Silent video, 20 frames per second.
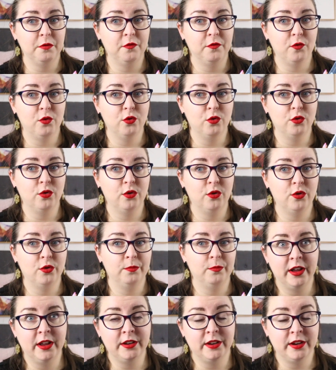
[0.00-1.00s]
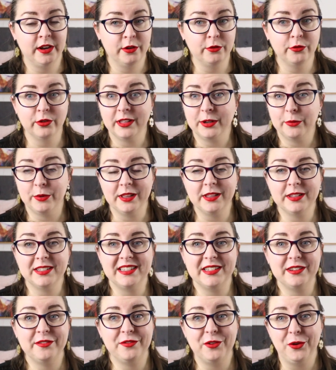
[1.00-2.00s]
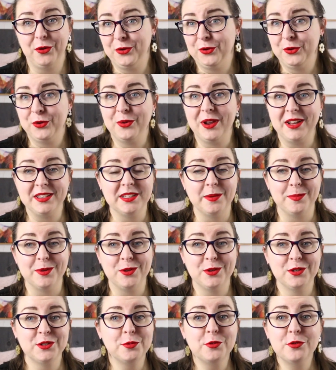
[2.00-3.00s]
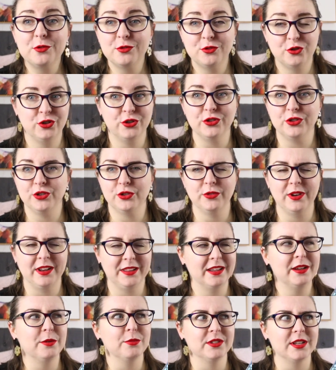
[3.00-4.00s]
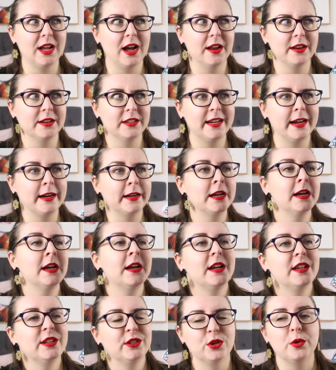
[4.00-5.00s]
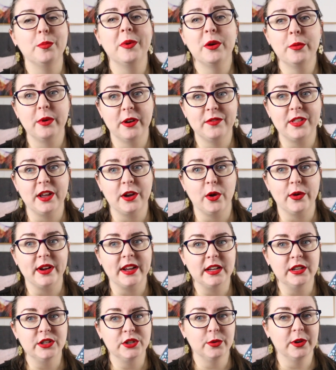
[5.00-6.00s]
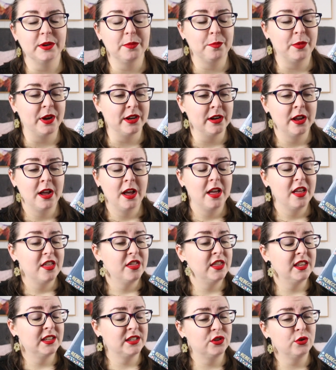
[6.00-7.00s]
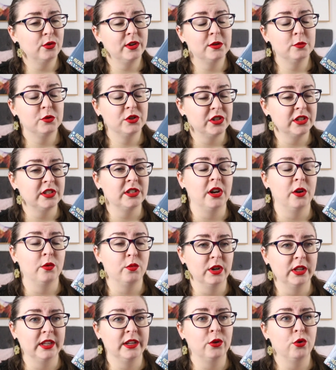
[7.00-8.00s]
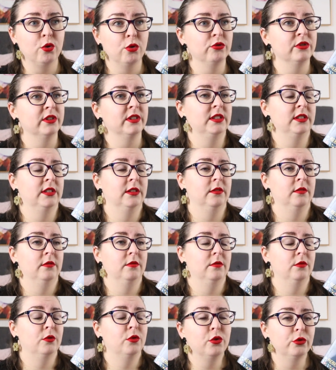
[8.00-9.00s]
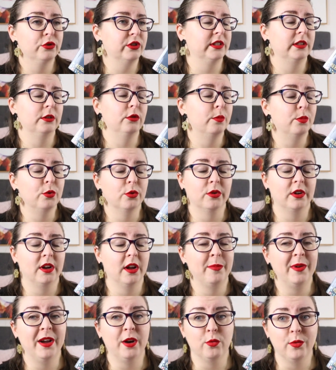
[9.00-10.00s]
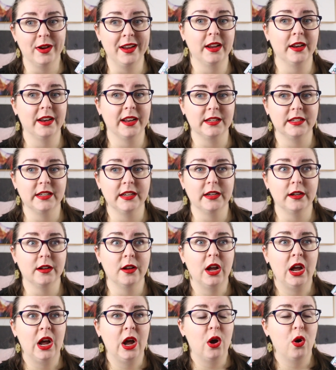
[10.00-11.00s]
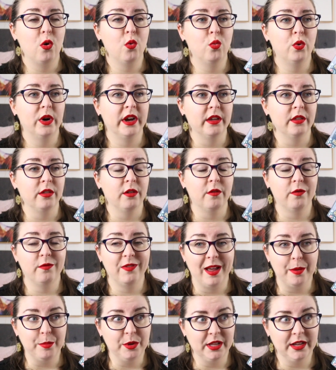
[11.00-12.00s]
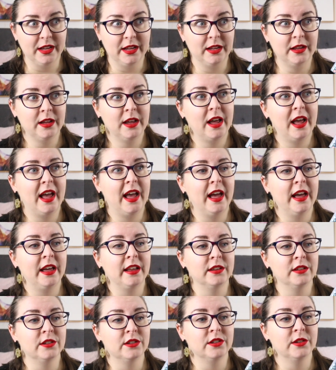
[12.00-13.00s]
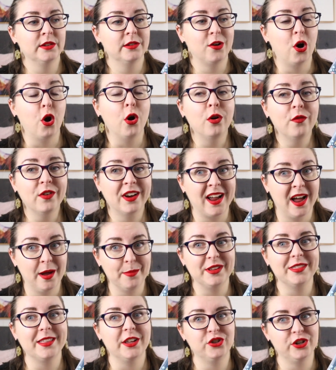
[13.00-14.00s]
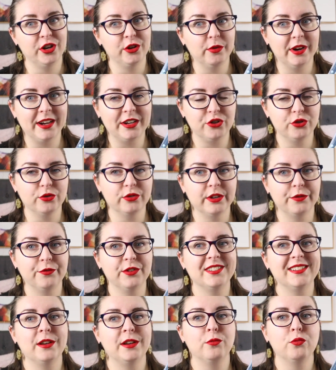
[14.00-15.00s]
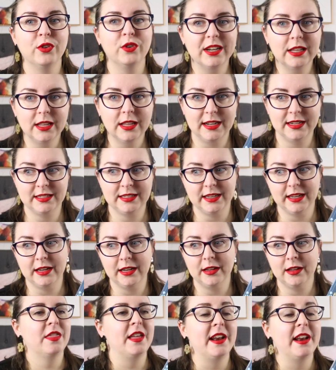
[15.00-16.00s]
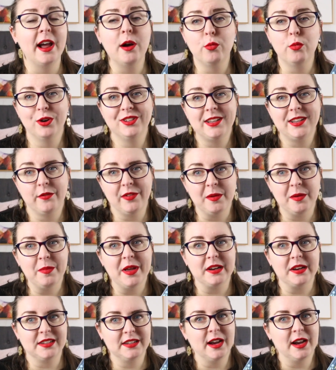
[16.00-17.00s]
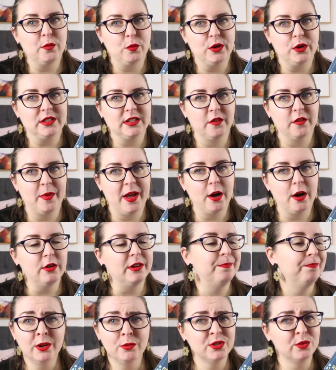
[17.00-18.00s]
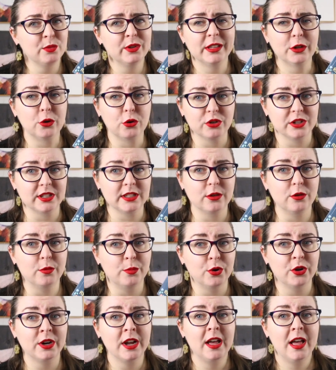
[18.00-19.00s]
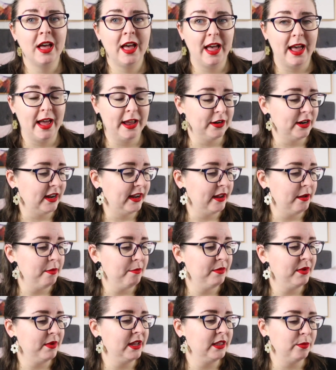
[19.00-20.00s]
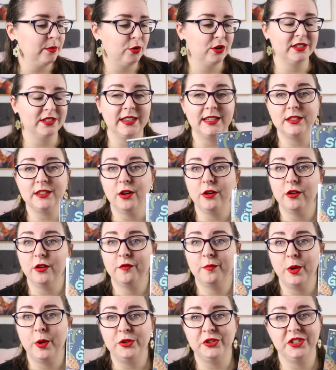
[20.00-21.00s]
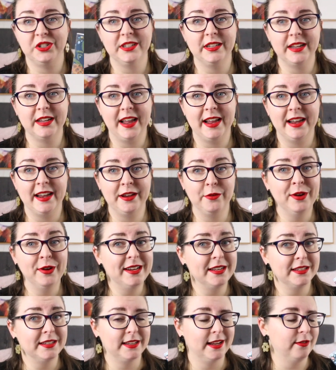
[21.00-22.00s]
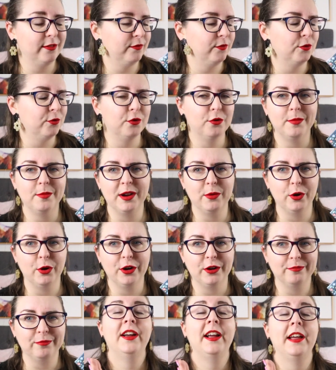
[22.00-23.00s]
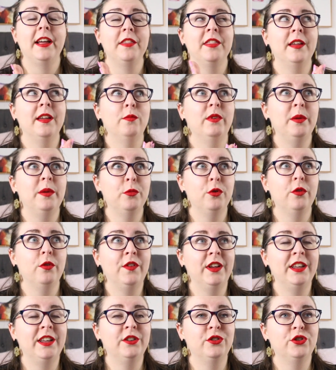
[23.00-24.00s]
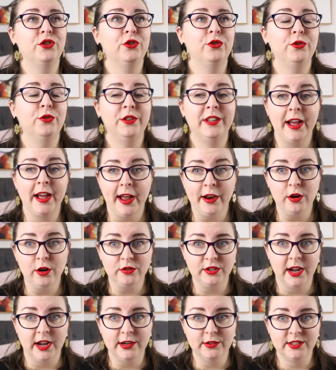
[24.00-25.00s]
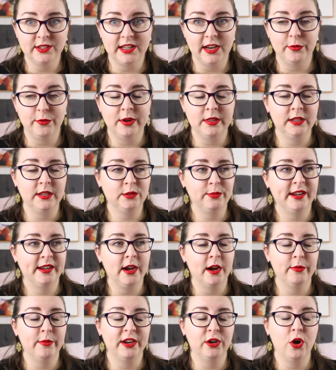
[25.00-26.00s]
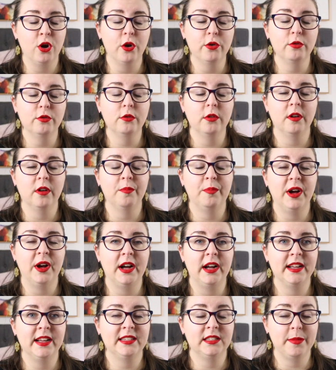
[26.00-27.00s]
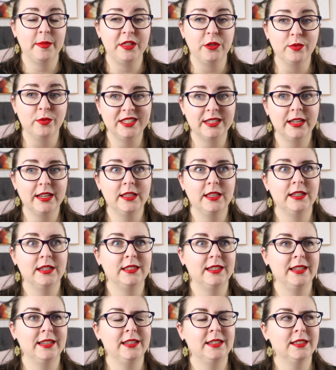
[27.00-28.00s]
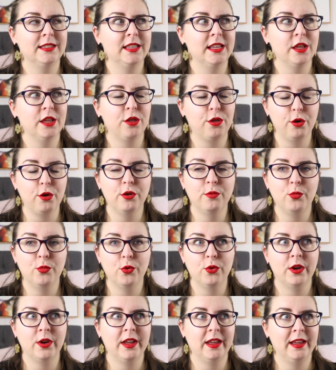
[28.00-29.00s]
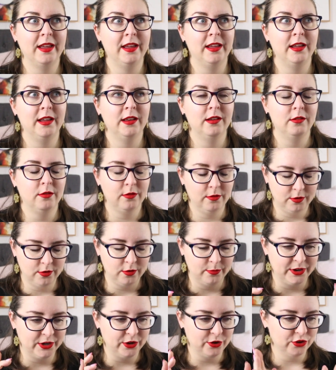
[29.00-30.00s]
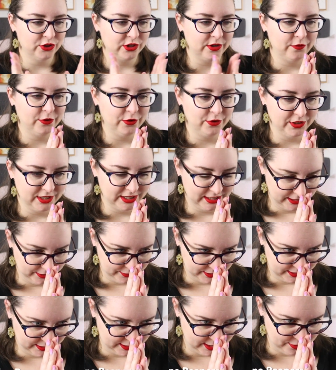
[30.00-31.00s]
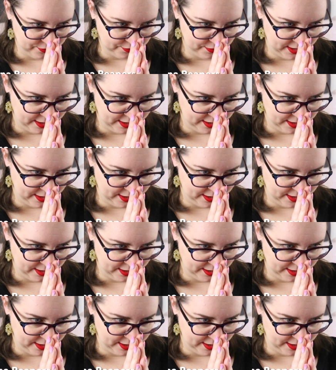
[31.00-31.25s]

for an elderly relative who ends up in hospital due to, I think it was a heart attack. So be aware of that going into it. But this story was just a really gorgeous, gorgeous little book about reconnecting with family and overcoming that generational difference and realizing that our words have impact and our words have power. It was a really gorgeous little book and I'm in the process of purchasing a reading set for my work. Okay, then we move into the adult titles that I read this week. I read Connell by Samantha Whiskey. This is the third book in, oh my gosh, I've forgotten the series title